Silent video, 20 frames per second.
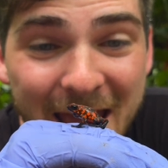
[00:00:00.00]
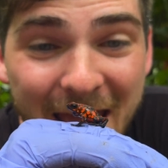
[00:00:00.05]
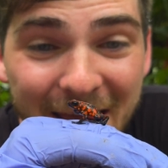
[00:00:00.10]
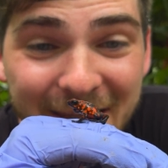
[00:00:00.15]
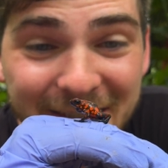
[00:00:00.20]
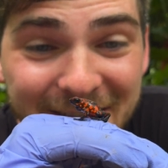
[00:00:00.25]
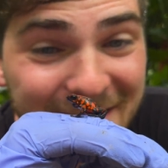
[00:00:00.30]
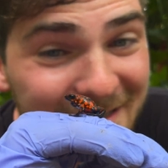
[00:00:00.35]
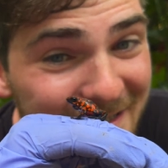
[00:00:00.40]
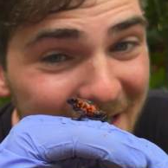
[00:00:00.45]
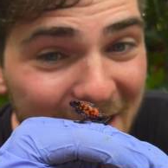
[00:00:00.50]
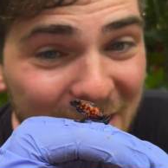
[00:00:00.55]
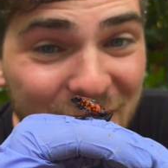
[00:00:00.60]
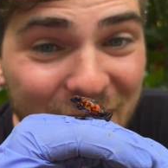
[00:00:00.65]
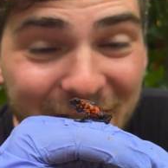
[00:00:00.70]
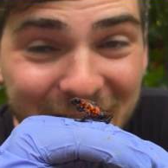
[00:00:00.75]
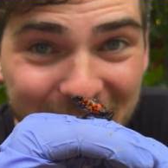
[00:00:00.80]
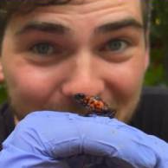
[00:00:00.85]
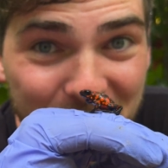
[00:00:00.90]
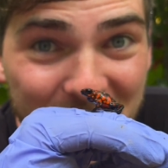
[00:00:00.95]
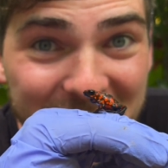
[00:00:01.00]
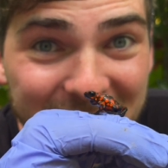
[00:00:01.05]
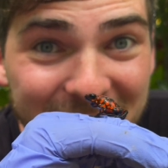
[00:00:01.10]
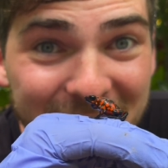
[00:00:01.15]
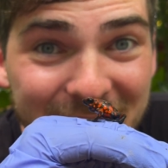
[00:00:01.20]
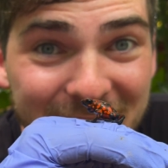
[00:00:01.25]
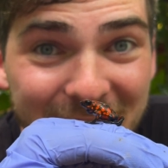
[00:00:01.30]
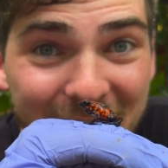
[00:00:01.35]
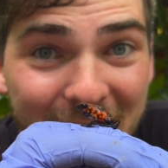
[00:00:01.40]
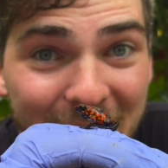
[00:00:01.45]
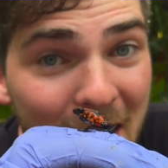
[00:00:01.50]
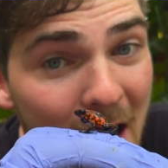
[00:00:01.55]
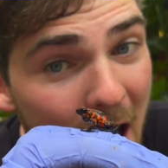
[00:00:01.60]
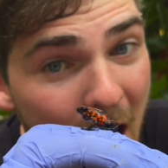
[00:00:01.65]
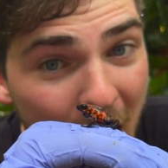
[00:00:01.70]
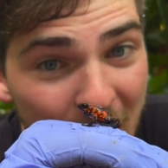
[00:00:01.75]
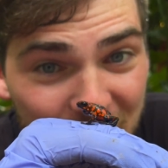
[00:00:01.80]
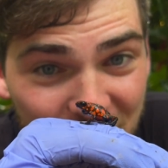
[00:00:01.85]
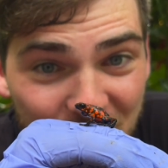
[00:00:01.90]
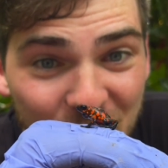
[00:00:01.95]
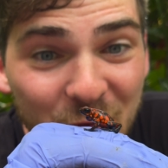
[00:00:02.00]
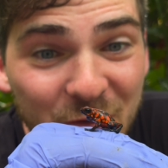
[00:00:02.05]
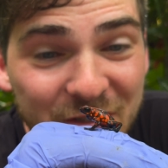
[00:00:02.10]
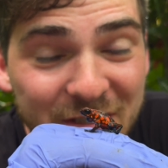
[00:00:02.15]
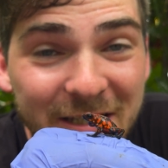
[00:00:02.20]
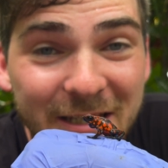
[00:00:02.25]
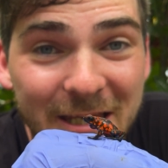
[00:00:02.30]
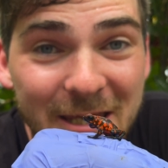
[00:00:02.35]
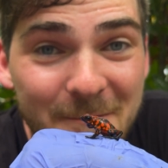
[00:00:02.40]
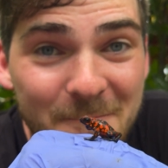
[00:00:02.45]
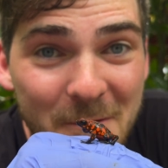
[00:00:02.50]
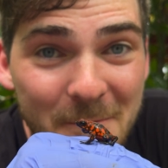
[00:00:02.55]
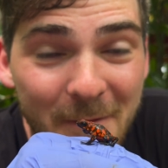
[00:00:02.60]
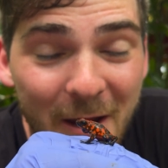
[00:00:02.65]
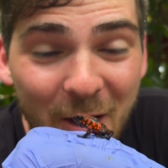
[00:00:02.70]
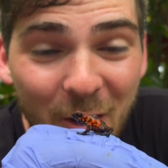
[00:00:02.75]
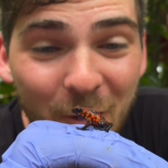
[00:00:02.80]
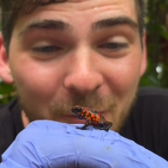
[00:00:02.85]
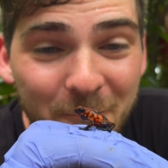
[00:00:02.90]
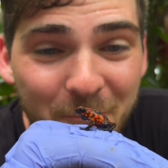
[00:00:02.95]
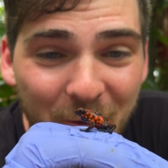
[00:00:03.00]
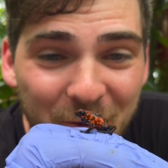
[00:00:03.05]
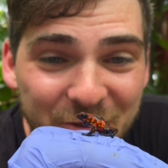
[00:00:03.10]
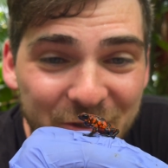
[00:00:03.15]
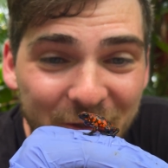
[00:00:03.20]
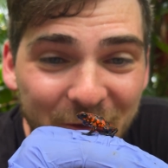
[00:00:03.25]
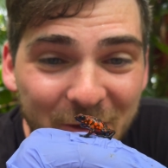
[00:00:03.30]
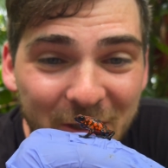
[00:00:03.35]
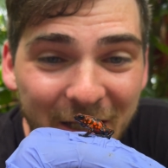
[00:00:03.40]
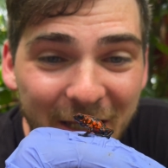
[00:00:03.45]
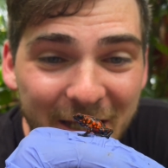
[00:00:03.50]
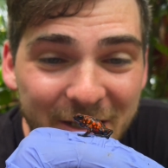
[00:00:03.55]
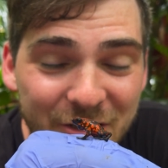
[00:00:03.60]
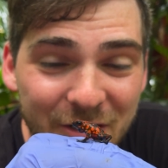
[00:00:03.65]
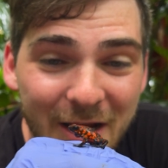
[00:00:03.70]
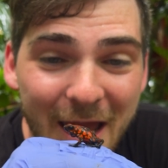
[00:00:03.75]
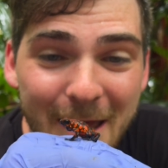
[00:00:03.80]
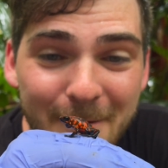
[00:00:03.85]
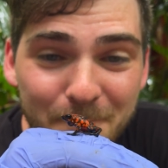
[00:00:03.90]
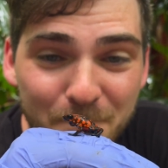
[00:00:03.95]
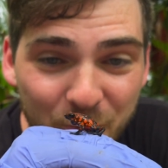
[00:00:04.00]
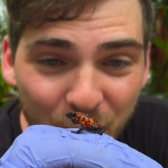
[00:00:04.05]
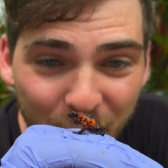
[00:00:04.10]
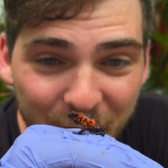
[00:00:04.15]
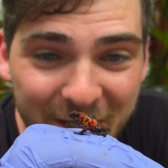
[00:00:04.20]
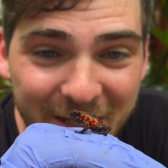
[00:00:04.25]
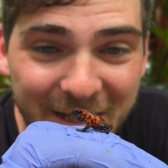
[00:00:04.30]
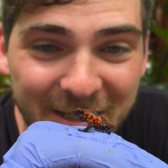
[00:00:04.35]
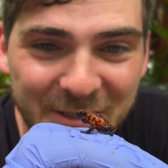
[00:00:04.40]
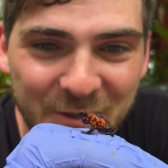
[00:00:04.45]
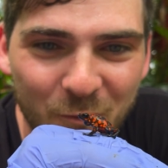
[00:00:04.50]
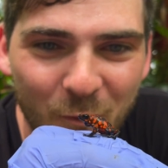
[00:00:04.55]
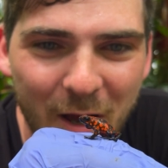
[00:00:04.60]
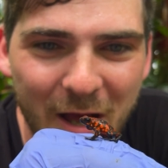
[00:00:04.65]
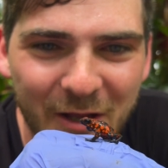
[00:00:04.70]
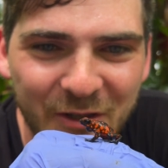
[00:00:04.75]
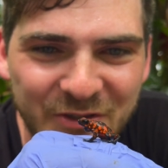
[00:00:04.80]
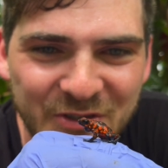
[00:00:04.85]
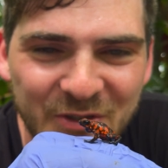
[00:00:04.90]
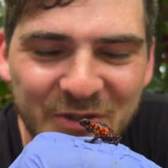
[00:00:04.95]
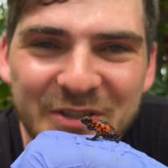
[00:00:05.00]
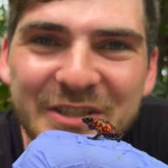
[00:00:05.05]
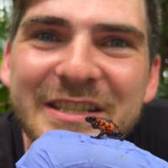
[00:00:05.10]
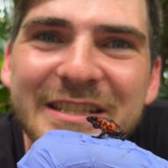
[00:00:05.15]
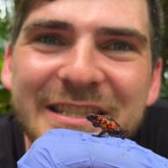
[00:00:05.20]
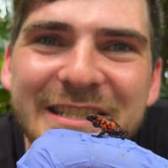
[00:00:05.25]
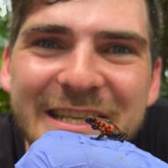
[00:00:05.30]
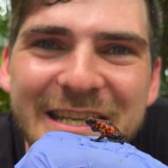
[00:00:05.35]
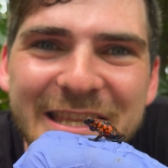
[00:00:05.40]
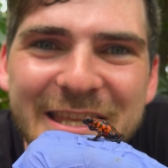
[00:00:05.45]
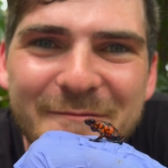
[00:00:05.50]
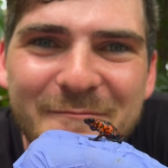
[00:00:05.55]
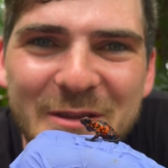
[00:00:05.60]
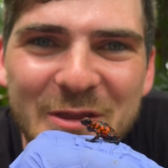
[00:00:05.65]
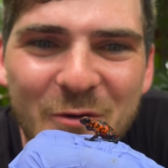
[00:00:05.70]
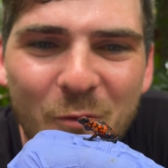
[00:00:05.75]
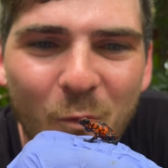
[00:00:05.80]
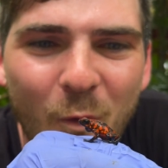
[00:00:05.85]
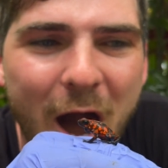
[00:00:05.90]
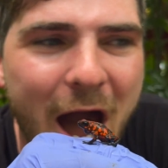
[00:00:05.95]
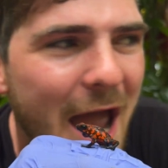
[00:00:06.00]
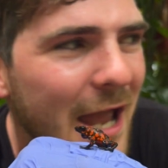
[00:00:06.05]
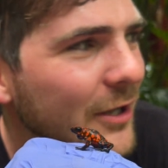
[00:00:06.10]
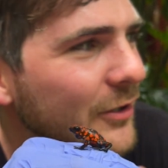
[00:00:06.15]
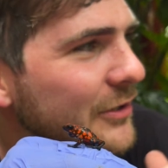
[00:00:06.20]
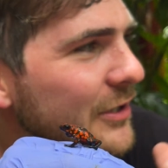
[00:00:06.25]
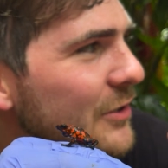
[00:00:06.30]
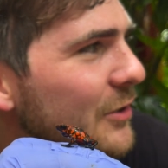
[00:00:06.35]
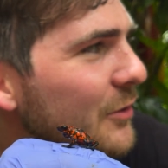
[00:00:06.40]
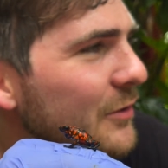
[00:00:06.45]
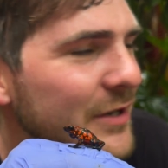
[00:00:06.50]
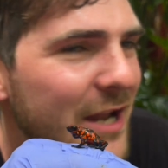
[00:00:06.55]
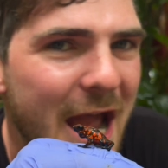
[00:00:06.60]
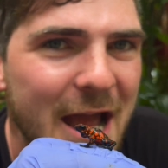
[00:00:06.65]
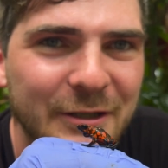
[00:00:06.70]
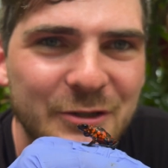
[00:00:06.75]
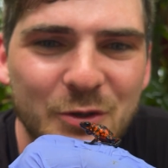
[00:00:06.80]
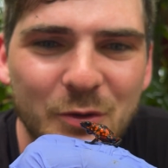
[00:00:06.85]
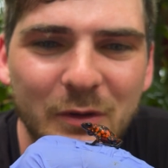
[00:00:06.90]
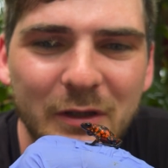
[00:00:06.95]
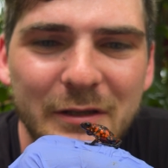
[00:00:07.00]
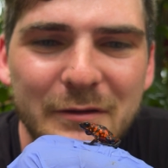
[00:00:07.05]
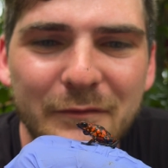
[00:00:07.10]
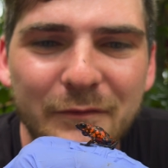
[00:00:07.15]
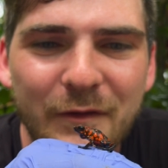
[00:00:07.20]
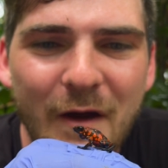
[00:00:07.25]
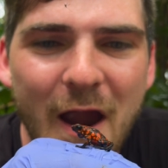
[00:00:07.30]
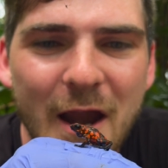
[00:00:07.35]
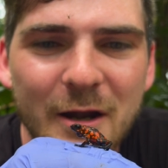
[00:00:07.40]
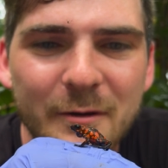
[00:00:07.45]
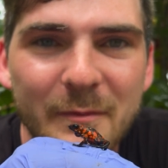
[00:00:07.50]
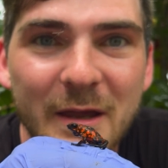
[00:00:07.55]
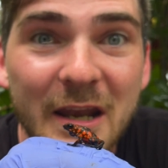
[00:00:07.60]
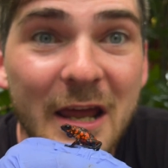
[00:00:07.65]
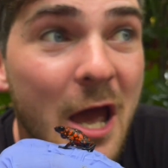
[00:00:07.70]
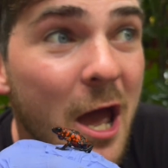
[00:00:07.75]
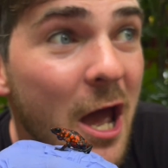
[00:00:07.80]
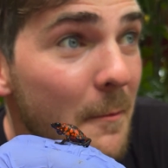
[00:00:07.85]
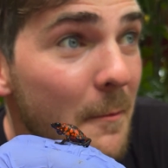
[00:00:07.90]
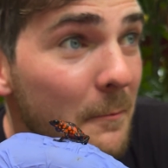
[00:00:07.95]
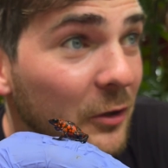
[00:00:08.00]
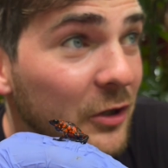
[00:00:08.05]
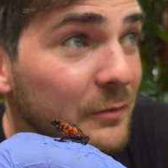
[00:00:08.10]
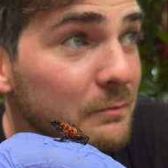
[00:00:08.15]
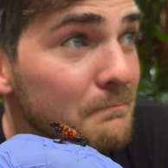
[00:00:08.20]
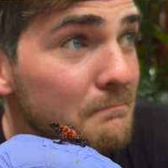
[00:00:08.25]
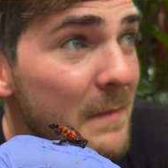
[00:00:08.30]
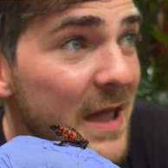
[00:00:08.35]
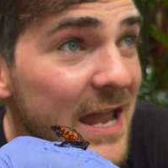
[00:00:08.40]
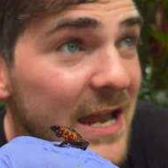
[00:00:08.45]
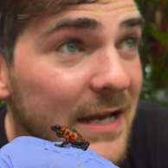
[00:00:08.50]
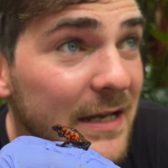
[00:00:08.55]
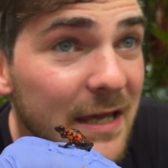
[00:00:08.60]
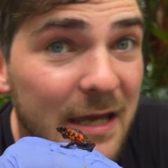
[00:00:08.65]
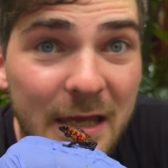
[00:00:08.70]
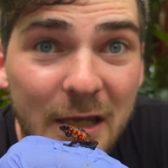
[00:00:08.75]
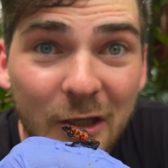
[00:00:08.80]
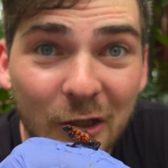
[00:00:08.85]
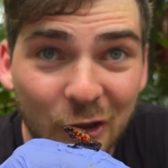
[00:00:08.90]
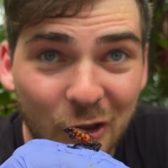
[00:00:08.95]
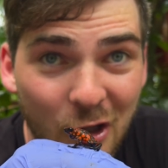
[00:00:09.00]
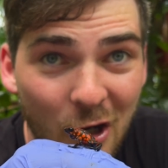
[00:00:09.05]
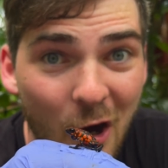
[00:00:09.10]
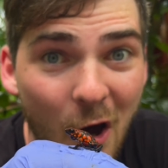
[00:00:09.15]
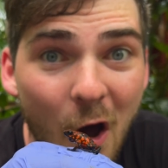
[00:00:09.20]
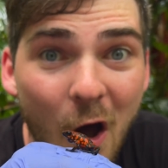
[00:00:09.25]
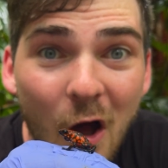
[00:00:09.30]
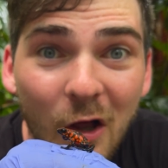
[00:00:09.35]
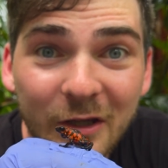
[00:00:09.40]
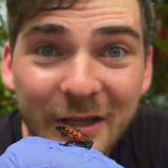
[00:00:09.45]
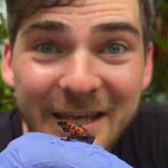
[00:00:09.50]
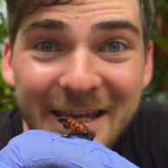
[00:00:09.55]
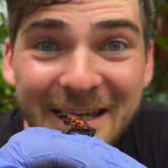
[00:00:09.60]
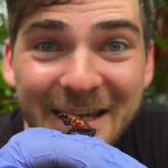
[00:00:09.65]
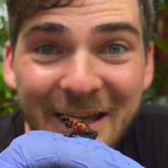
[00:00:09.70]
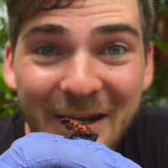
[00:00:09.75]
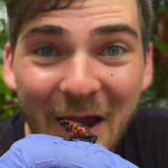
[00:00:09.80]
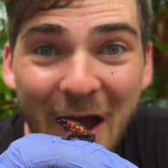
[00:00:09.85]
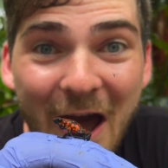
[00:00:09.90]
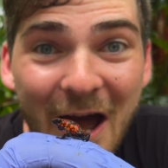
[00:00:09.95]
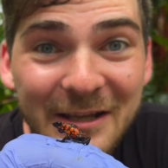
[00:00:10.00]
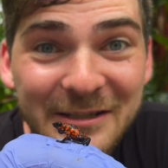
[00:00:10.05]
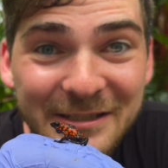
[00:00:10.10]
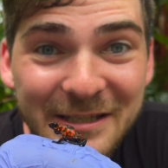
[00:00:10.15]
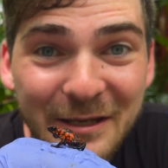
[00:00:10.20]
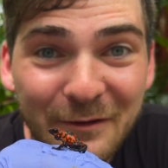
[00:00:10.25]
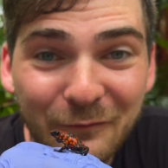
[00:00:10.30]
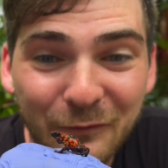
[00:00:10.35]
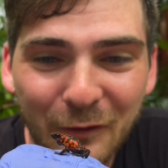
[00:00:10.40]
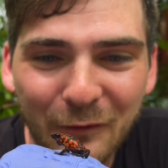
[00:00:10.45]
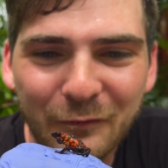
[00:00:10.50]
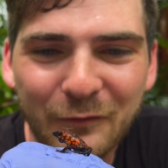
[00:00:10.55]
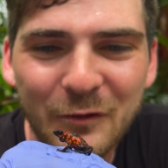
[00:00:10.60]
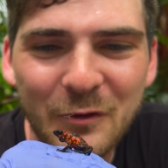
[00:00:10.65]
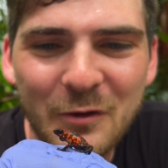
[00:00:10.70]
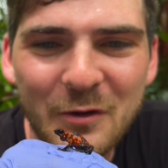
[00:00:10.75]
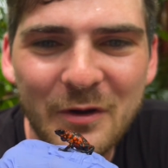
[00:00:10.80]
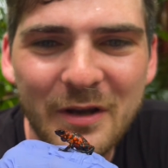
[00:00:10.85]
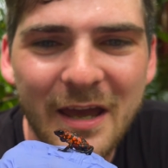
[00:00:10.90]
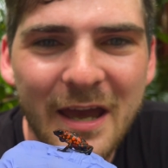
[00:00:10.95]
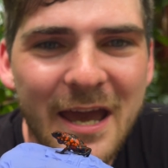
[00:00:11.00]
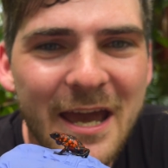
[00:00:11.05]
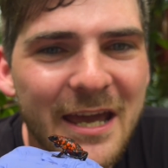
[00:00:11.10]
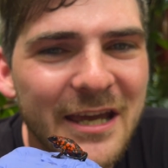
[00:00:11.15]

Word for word: And this is actually a species that I used to keep in my own personal collection and breed as well. So to see them in the wild in their natural environment mating and calling and hunting for food.